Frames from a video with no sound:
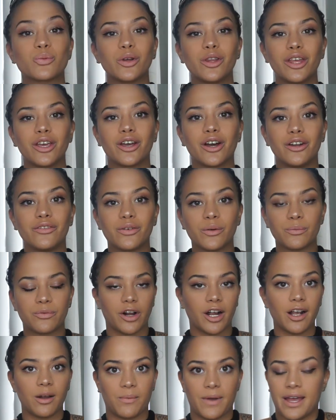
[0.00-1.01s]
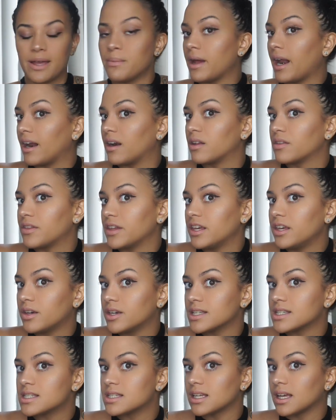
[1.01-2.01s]
really good from far away, but I don't think you
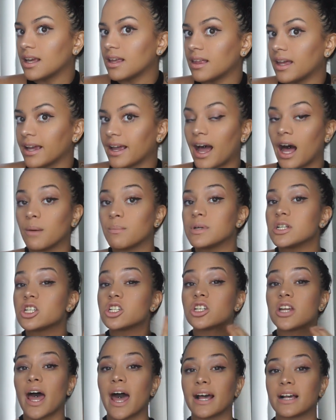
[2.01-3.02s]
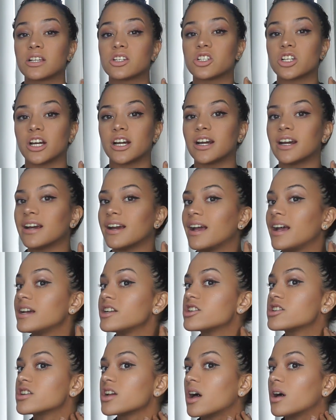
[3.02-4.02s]
can see like how much texture
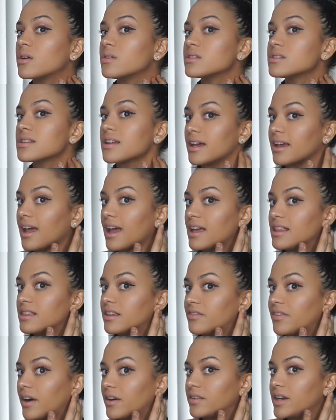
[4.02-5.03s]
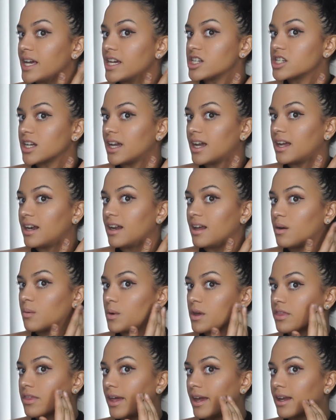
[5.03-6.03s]
it shows like in the foundation
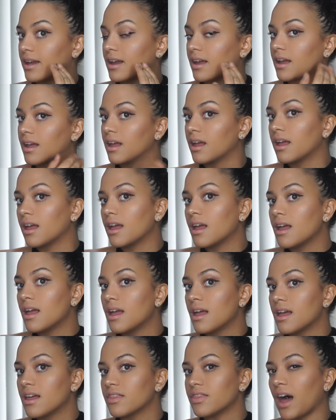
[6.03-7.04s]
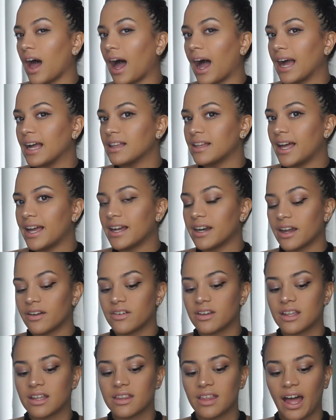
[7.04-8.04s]
with like the highlight and
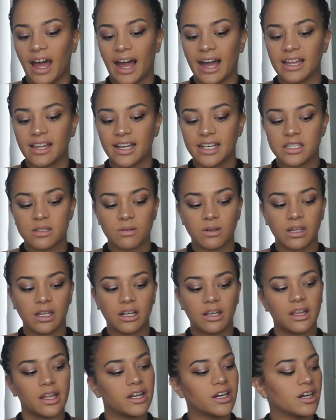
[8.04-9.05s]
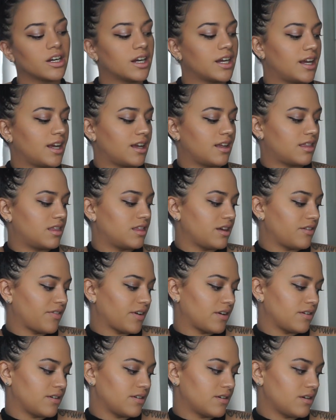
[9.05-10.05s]
everything. The highlight's really glittery,
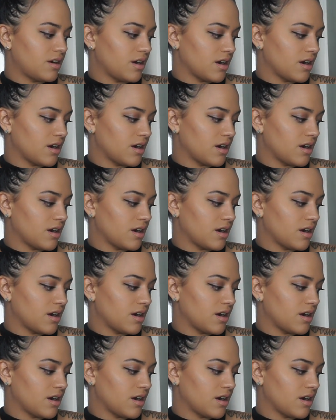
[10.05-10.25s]
the